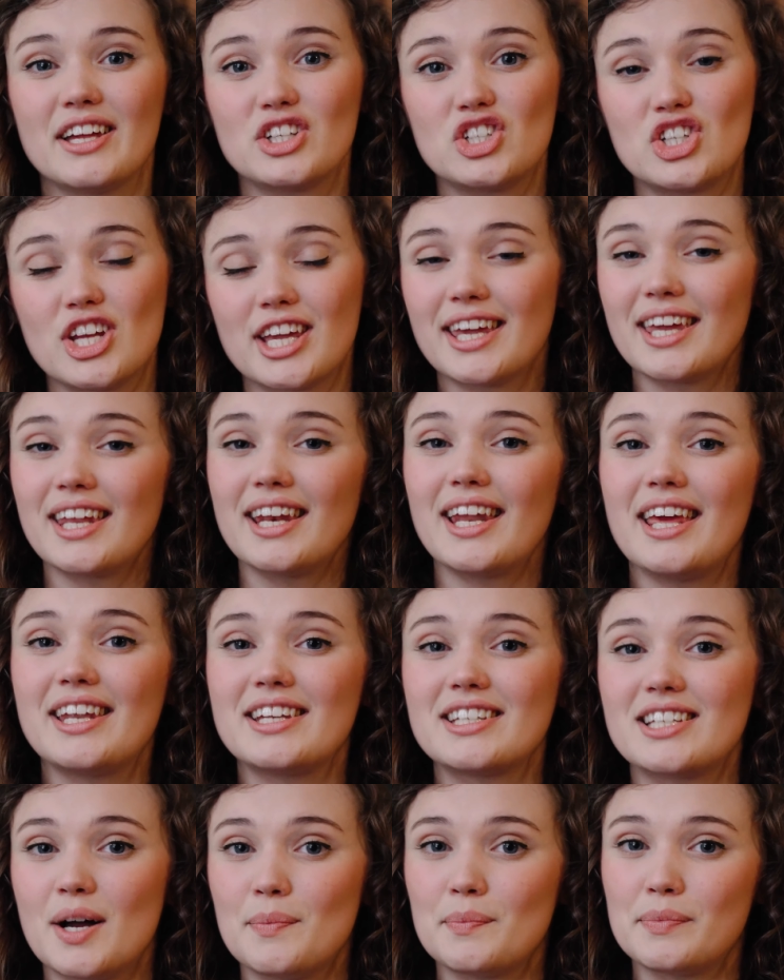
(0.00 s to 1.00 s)
Chicken
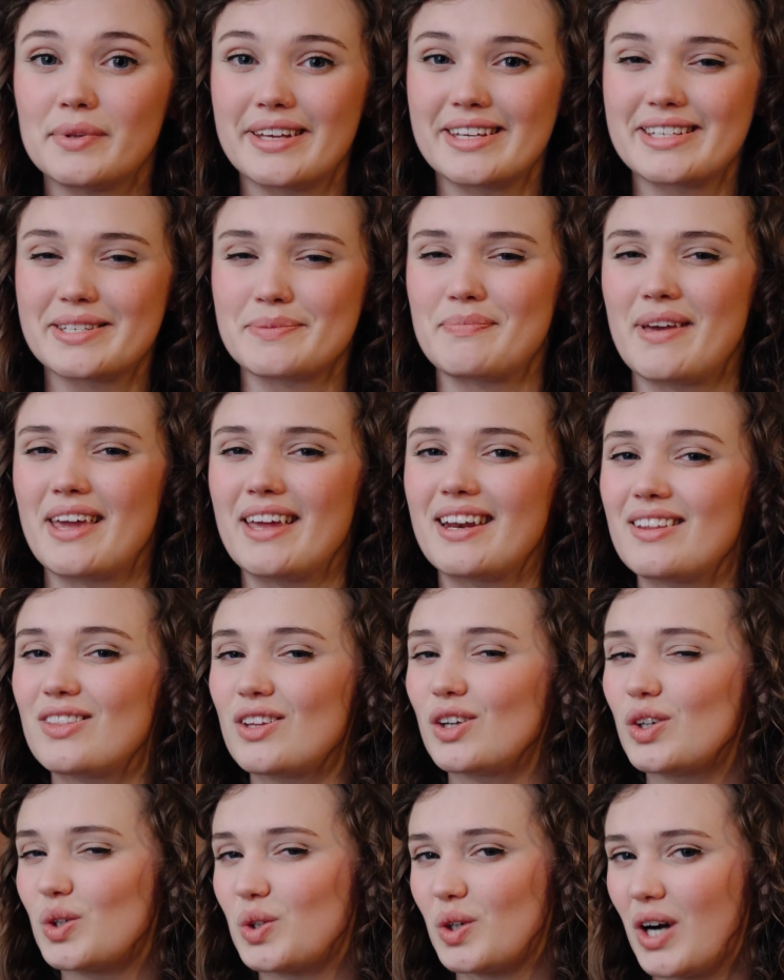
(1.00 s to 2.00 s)
and dumplings made in
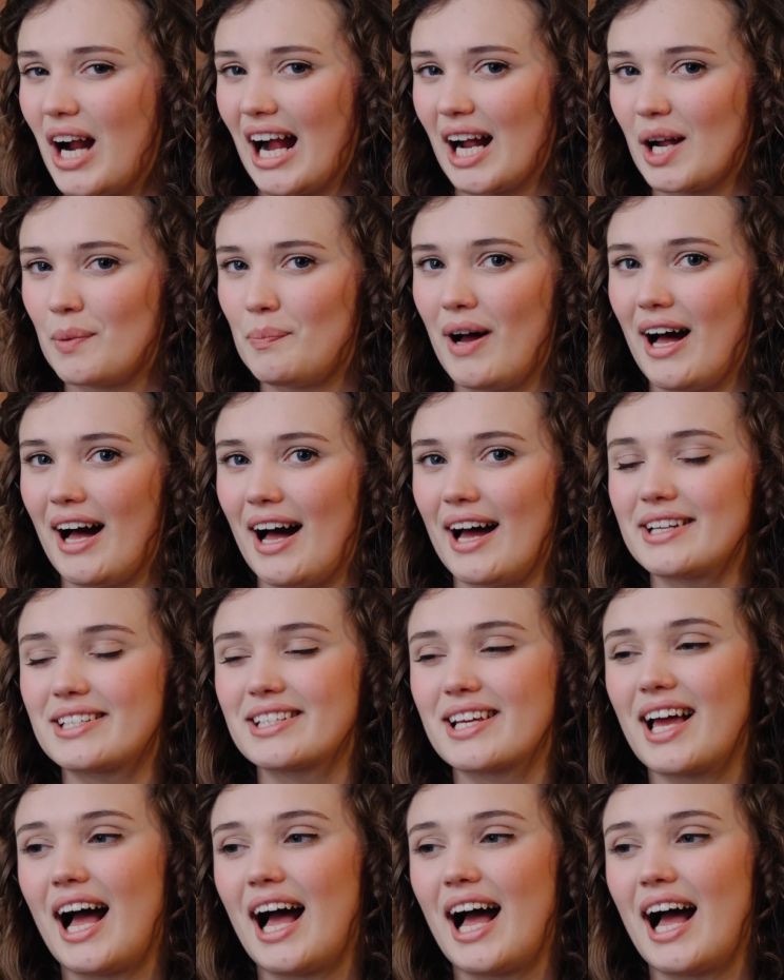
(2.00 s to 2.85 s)
the crock pot.